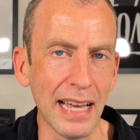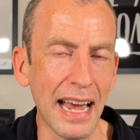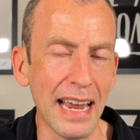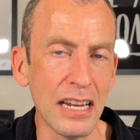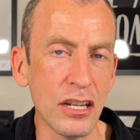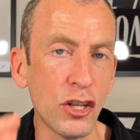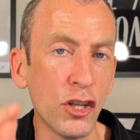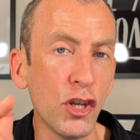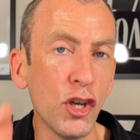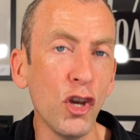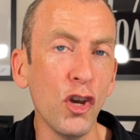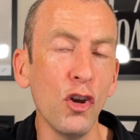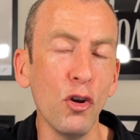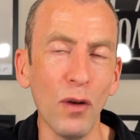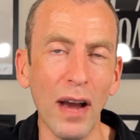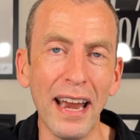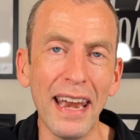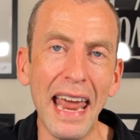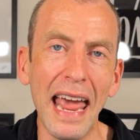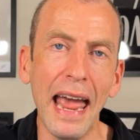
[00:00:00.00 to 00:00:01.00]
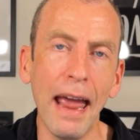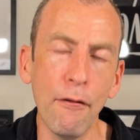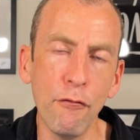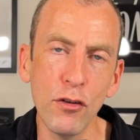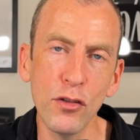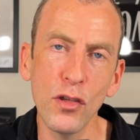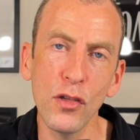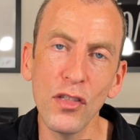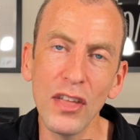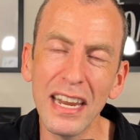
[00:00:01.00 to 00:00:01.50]
That is you and
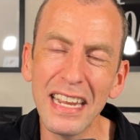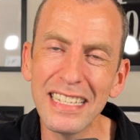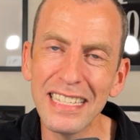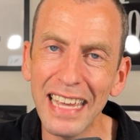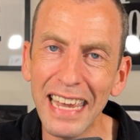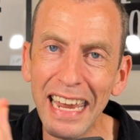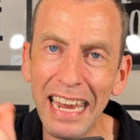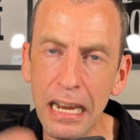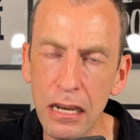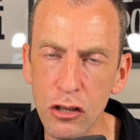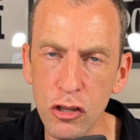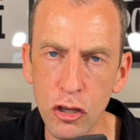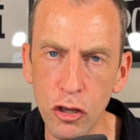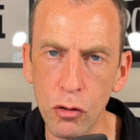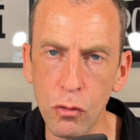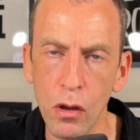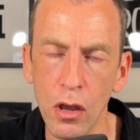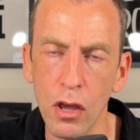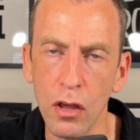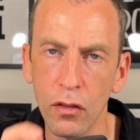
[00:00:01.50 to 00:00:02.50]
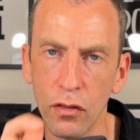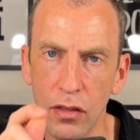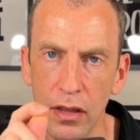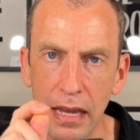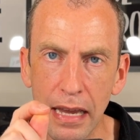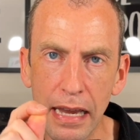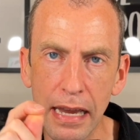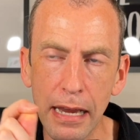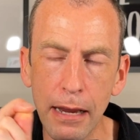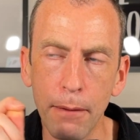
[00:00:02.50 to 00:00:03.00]
everything that is in you.
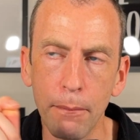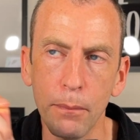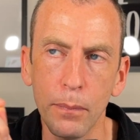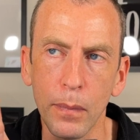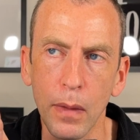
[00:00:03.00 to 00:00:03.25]
The,